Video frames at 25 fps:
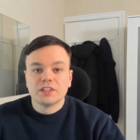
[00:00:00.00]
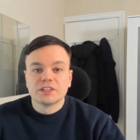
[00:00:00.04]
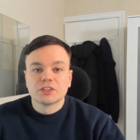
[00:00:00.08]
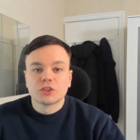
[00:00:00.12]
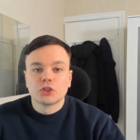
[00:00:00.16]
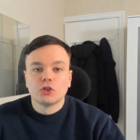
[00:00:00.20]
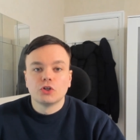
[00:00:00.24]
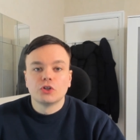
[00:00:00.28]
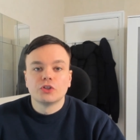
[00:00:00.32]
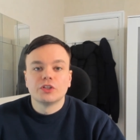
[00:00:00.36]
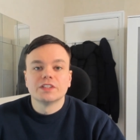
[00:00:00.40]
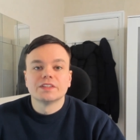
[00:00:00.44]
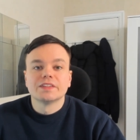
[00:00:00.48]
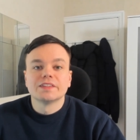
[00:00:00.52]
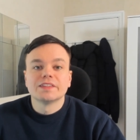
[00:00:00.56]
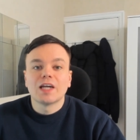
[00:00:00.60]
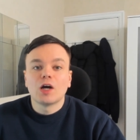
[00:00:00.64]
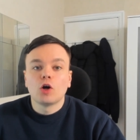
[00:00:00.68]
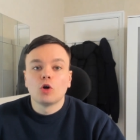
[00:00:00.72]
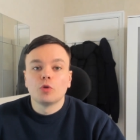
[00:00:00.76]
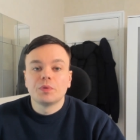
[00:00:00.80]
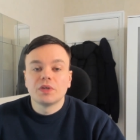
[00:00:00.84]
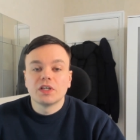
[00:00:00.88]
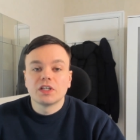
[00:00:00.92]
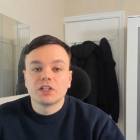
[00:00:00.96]
this code is
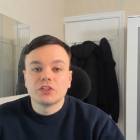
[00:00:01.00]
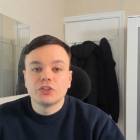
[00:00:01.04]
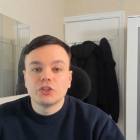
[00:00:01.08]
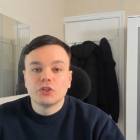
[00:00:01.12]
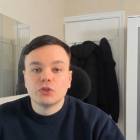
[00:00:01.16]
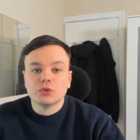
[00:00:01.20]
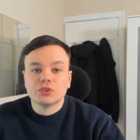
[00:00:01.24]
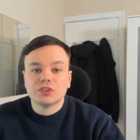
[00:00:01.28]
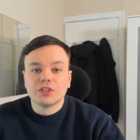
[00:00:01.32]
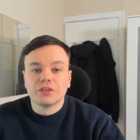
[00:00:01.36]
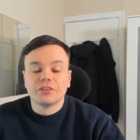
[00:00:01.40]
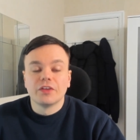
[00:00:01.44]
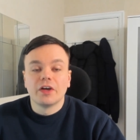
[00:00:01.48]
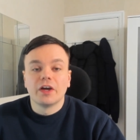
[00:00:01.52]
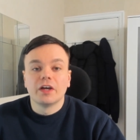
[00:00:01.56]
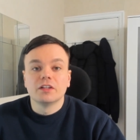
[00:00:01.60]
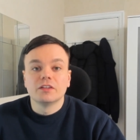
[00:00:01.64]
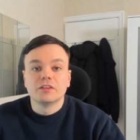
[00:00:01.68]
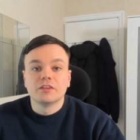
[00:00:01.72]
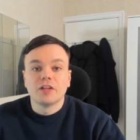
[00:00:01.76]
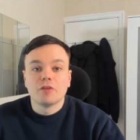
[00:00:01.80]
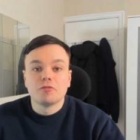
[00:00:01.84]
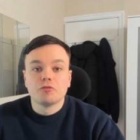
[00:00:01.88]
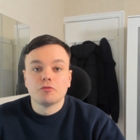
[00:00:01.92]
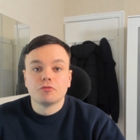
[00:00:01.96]
now being used in the
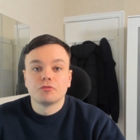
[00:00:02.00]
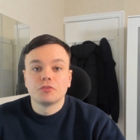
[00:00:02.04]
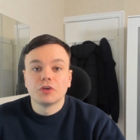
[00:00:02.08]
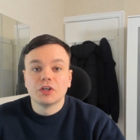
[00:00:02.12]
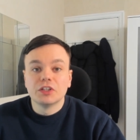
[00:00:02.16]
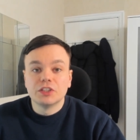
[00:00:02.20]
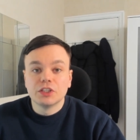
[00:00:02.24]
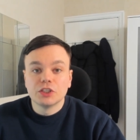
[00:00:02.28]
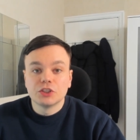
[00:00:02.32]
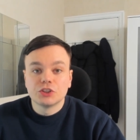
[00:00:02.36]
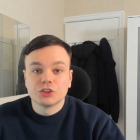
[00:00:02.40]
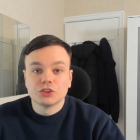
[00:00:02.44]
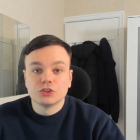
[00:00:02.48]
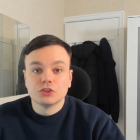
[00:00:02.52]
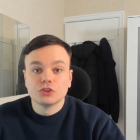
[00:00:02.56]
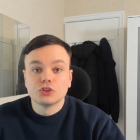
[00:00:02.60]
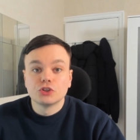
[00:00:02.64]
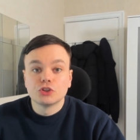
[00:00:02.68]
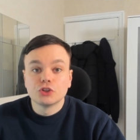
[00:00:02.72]
11th edition